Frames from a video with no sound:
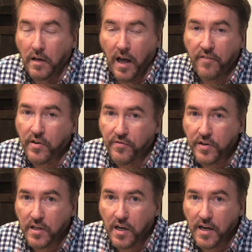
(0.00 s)
I've never
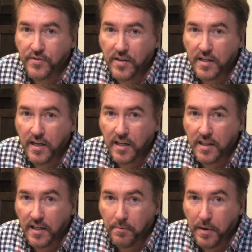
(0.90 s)
dehydrated
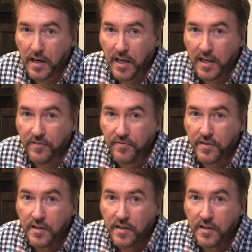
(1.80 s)
anything in my life.